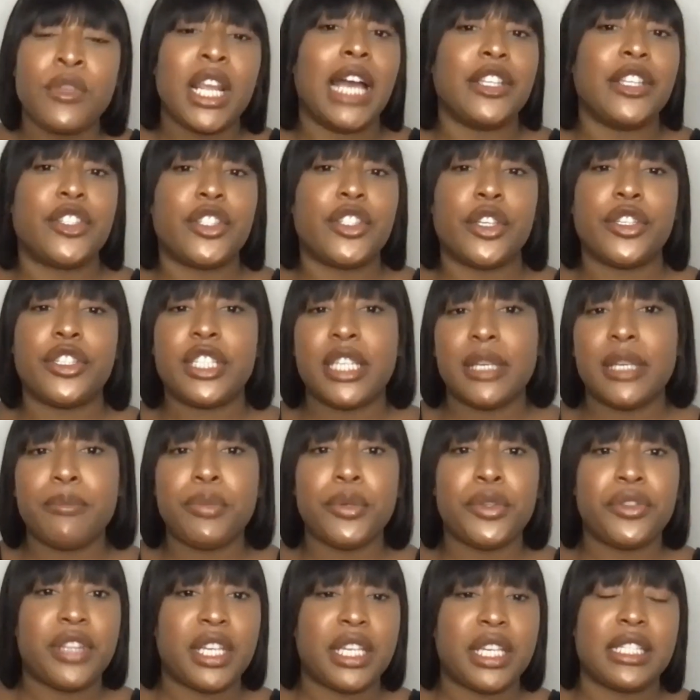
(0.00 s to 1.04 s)
And so
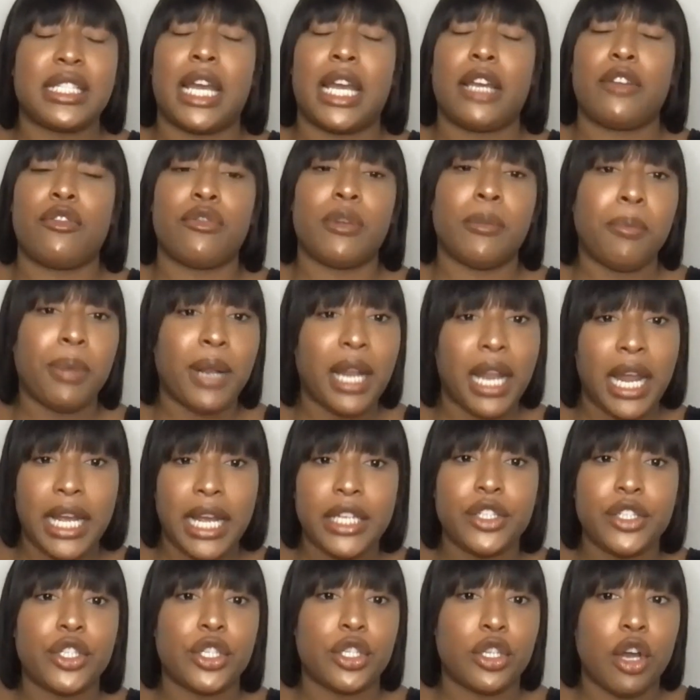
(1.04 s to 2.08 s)
simple things like
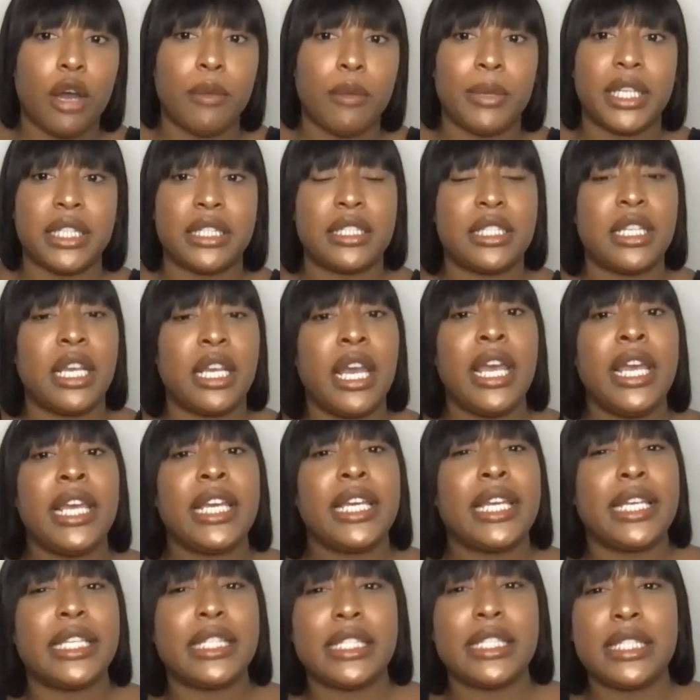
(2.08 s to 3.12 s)
replying to comments
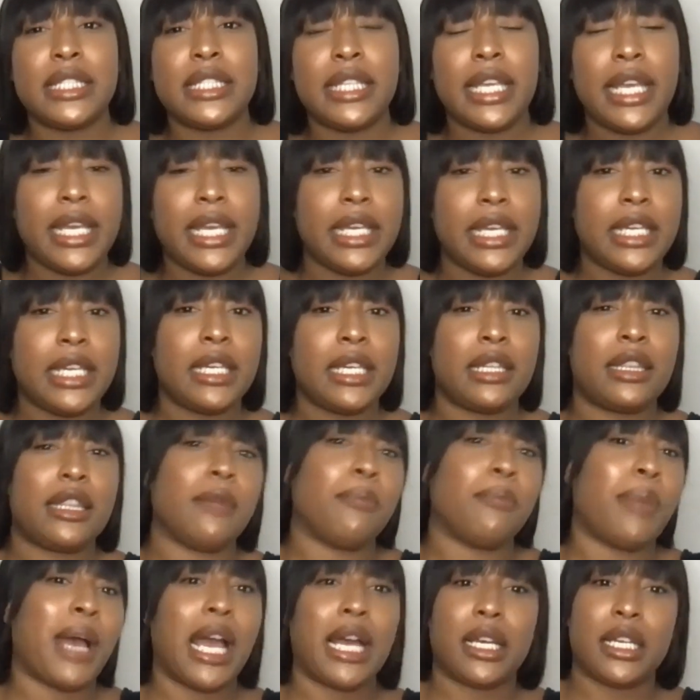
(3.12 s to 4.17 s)
can take the
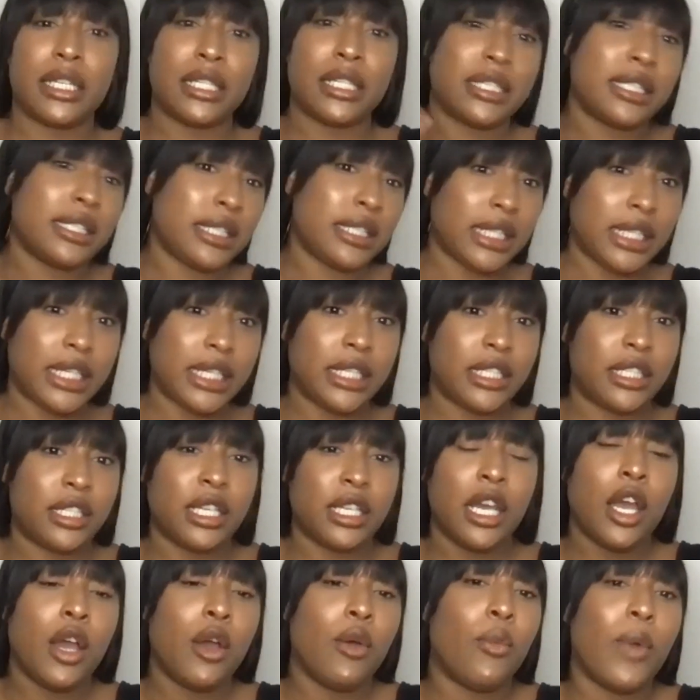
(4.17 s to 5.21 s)
back seat
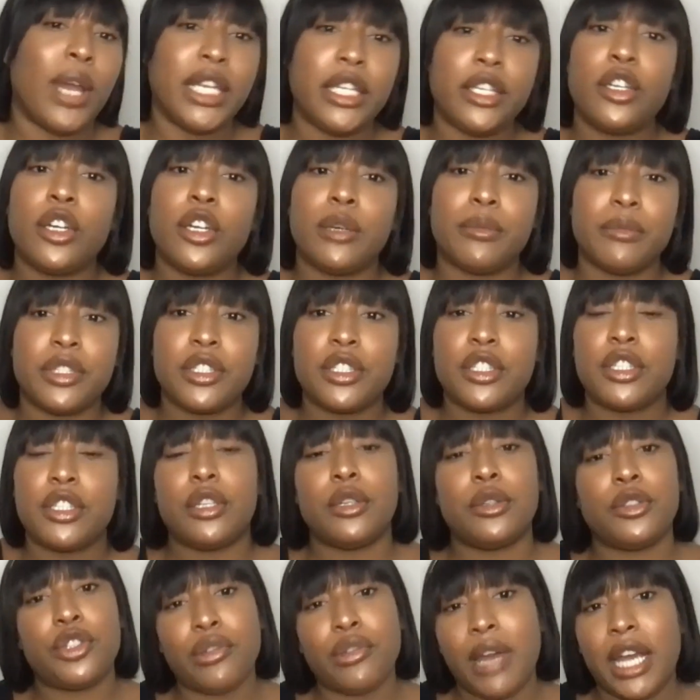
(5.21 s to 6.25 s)
when it comes
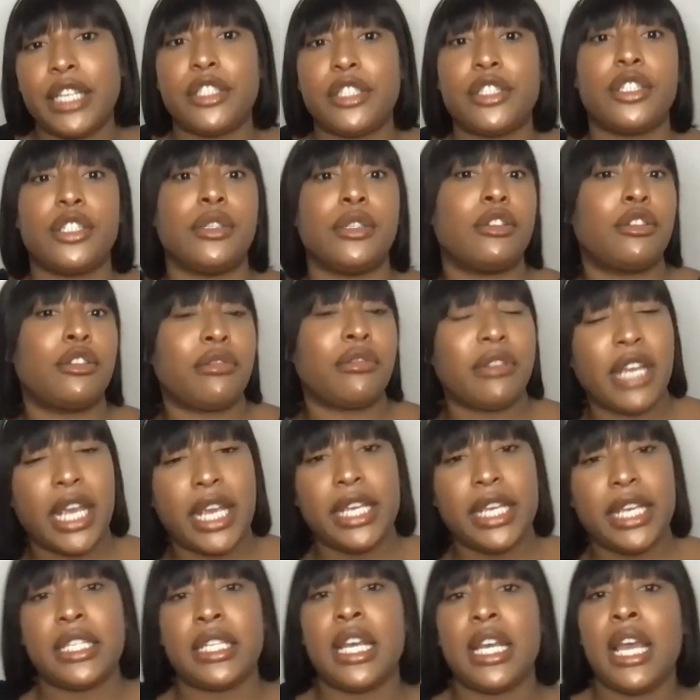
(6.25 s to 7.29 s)
to trying to
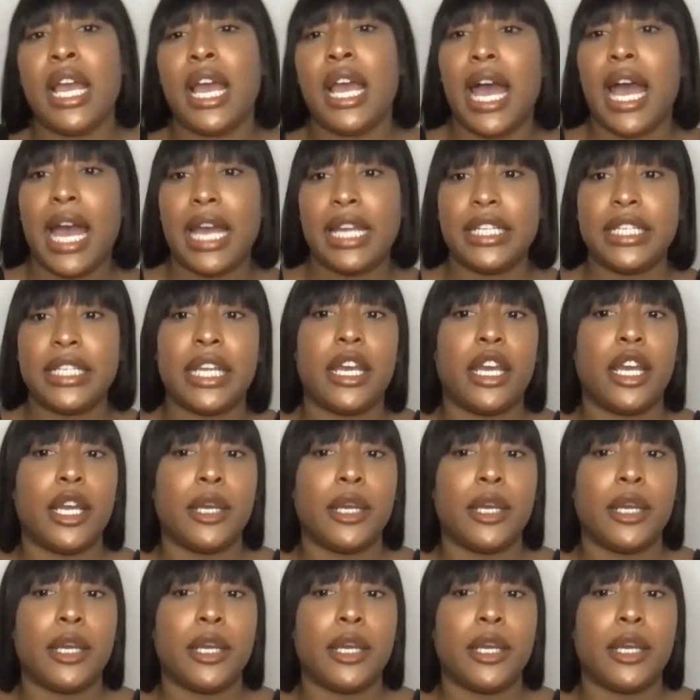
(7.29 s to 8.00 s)
create and